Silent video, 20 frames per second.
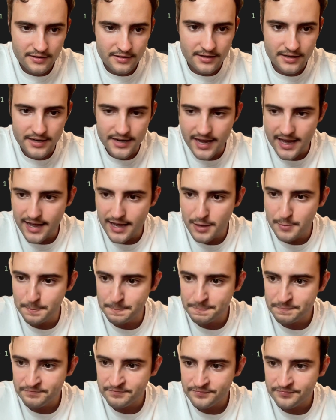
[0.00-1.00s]
the
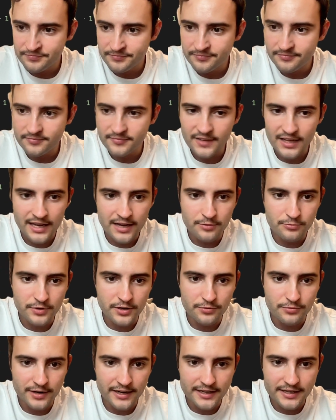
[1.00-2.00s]
name, and
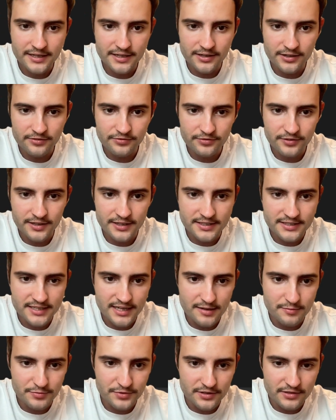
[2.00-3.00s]
we write here, for
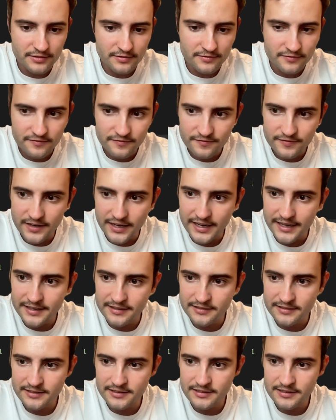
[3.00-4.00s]
example,
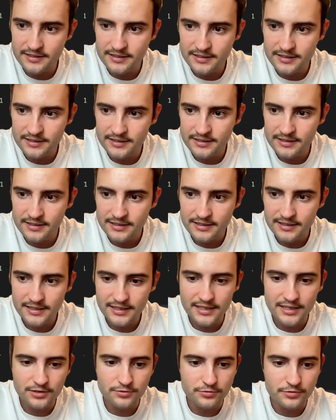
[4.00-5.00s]
final
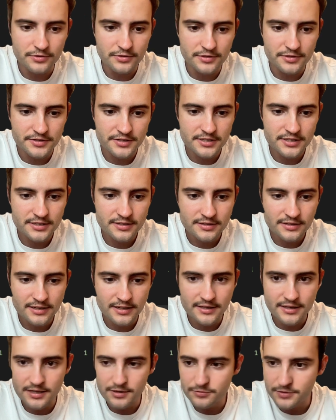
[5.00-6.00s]
equals,
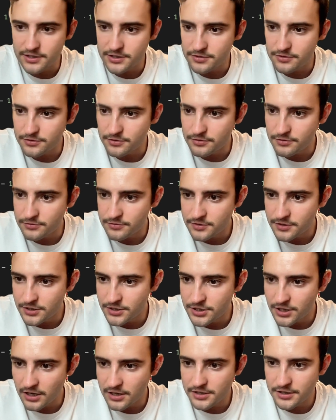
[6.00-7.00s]
and then we do
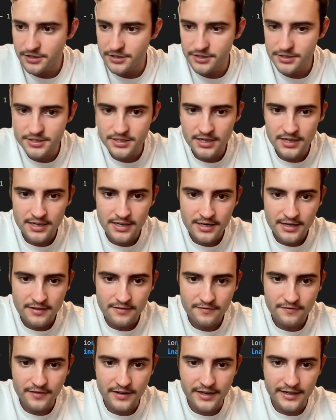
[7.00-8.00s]
dollars,
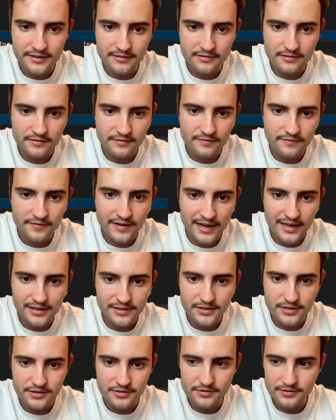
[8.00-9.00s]
final
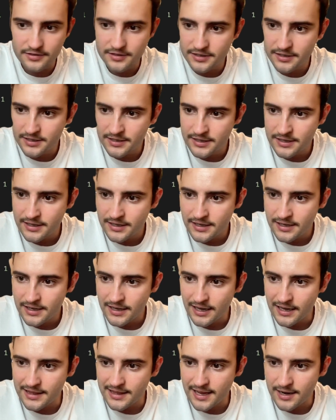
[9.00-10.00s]
value,
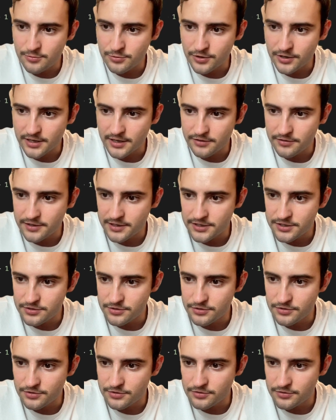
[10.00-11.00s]
and then we're going
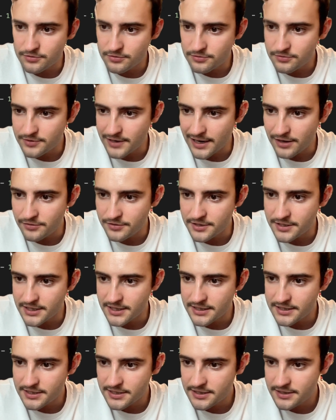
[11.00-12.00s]
to round
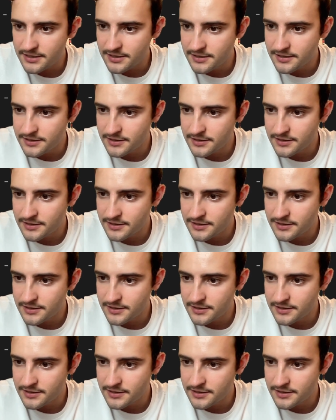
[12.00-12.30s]
it